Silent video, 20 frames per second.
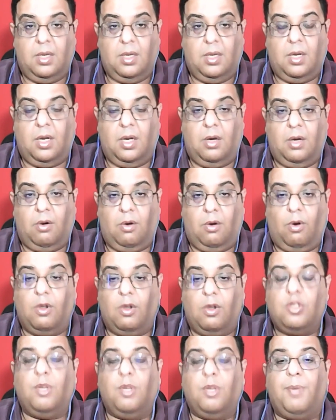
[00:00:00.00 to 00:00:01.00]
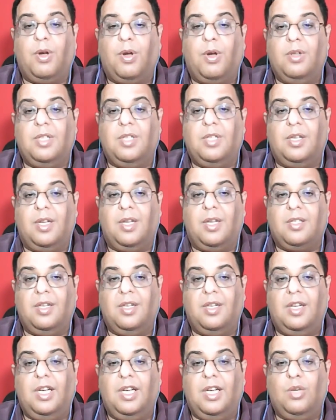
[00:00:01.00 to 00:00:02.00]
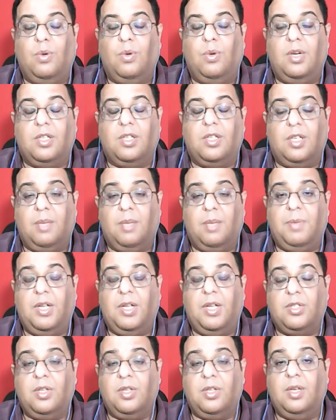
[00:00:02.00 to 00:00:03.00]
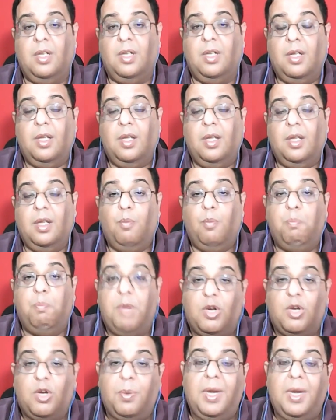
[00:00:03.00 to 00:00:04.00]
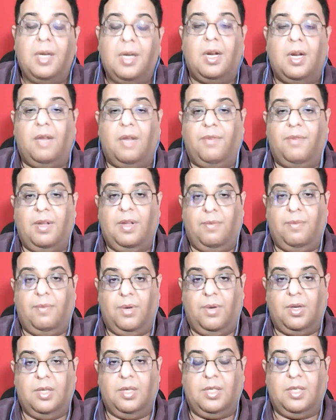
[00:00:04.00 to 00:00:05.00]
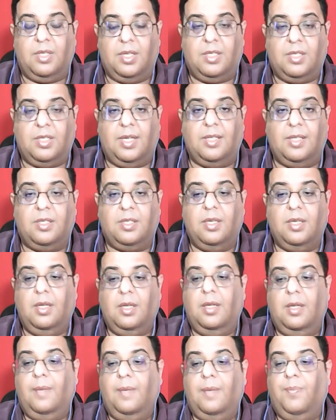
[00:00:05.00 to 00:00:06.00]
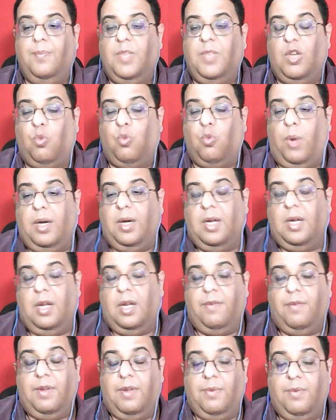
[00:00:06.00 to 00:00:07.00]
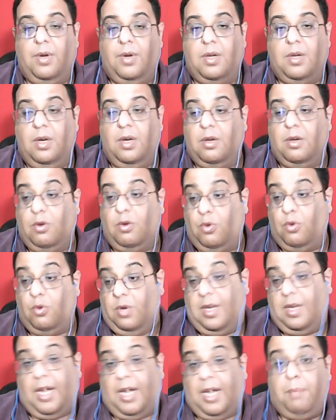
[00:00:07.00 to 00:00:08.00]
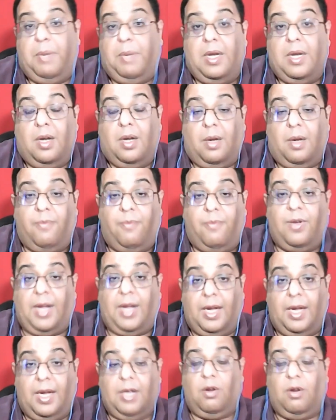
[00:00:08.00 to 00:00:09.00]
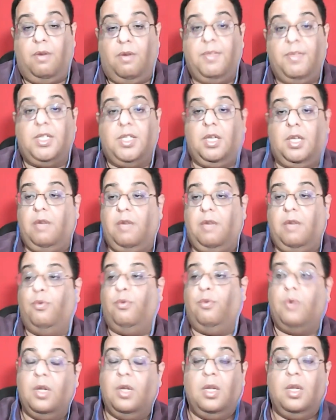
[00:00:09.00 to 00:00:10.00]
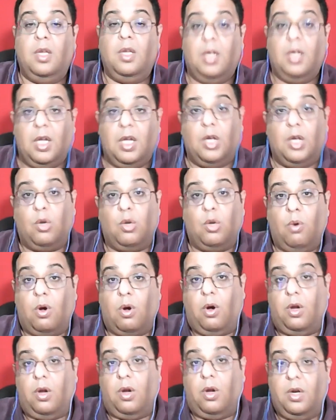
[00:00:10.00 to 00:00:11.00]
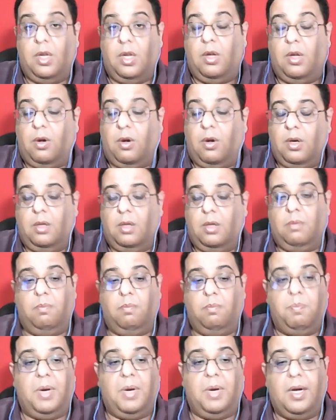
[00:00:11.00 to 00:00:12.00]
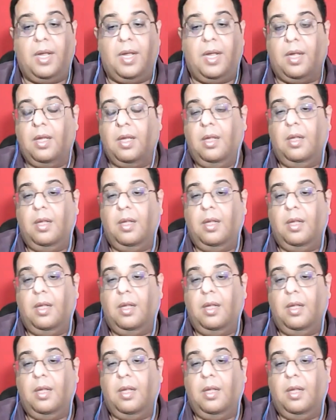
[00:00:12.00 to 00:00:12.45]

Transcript: Uh, also because it doesn't lead to a discrimination between delivery workers, in the sense that one delivery worker could get beaten up for carrying non-vegetarian food into a colony or a building